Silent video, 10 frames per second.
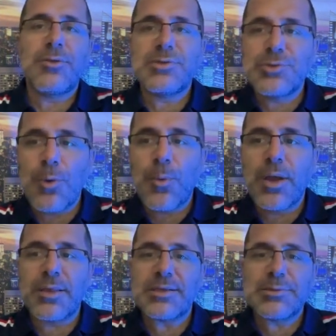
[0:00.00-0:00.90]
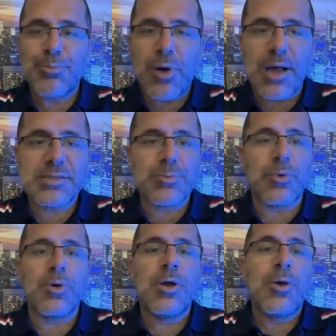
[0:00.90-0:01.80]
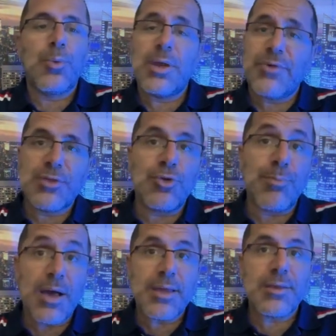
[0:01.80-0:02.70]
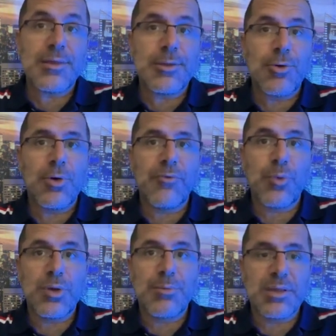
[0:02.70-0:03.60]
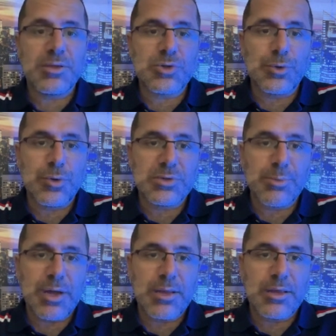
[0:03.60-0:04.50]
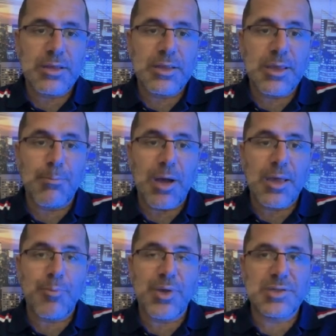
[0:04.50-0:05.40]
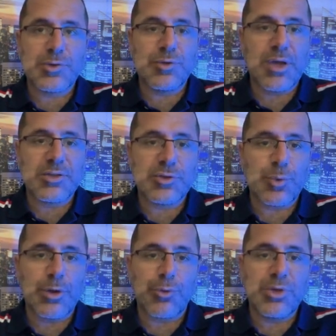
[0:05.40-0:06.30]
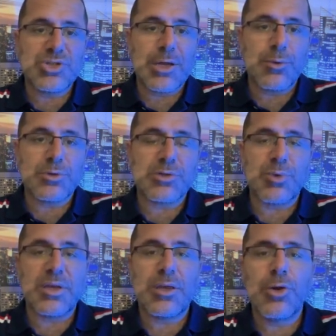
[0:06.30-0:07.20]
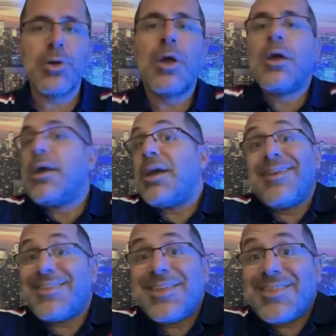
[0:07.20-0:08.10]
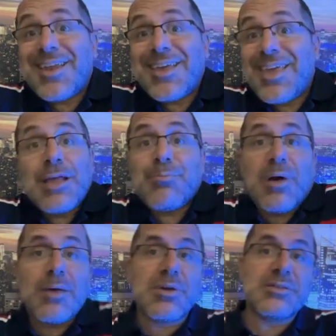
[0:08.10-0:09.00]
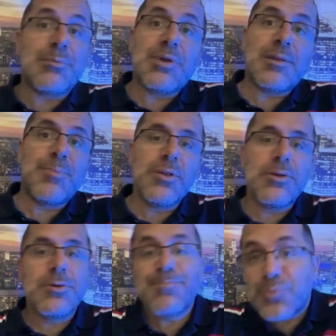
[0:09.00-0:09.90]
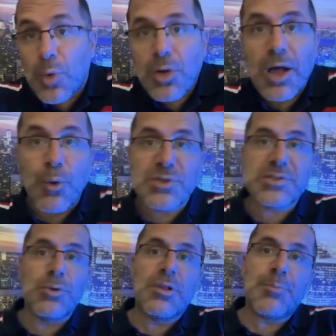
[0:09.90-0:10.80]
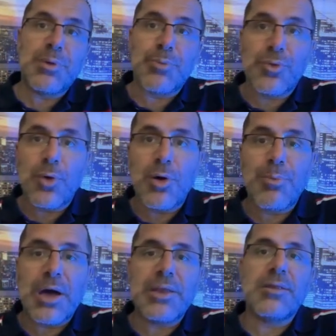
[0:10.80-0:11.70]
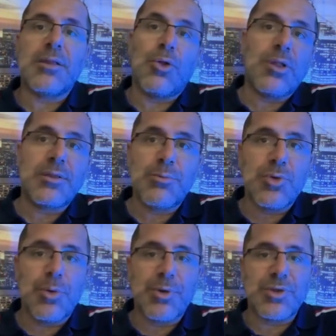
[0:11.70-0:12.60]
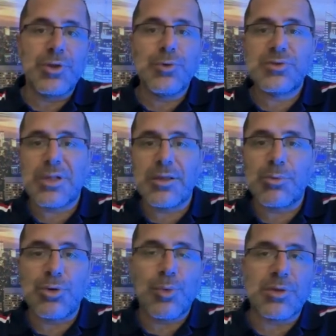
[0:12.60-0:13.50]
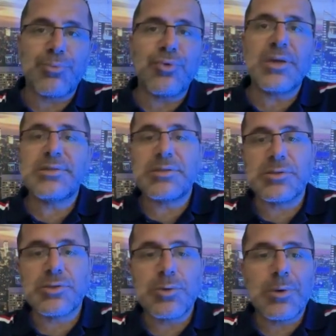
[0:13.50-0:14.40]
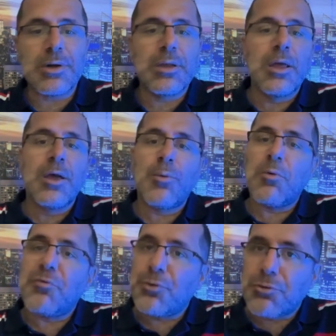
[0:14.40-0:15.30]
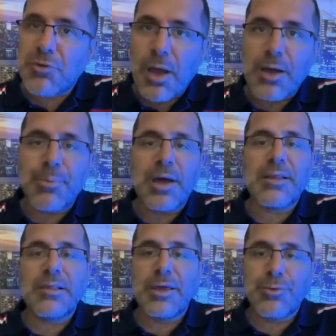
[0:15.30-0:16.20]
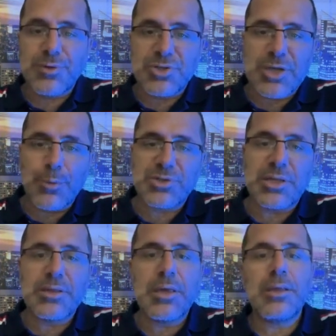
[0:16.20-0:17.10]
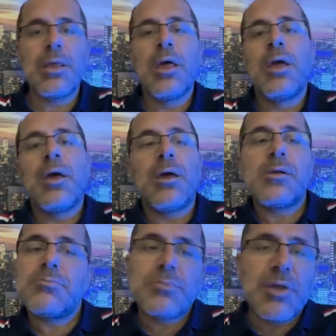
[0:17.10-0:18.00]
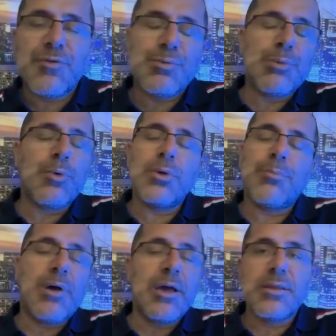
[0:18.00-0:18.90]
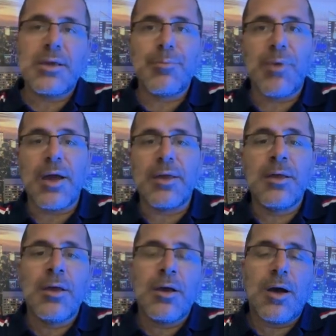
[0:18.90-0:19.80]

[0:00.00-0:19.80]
There's no way, that's impossible. Whenever I do buy anything though, everyone in my Discord knows about it in the My Picks 2023 channel, which is right here. Anything that I can't buy because I'm not a billionaire, well, I will still let people know about it, and I'll let them know about the news, I'll let them know what the price is and on. We'll further talk about it later in the chat, which I did. And if people want to buy it, they can buy it.